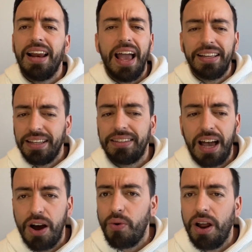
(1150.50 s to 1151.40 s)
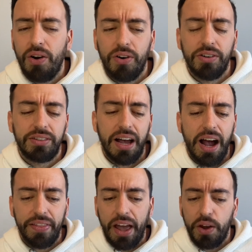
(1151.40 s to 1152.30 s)
like the Tau a lot
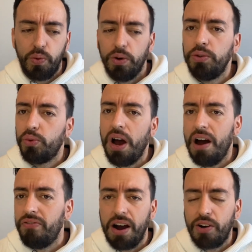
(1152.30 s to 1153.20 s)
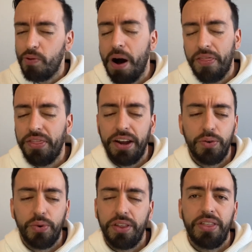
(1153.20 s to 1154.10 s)
and I want to have a commander
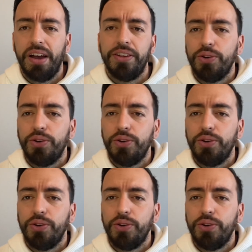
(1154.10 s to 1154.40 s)
with a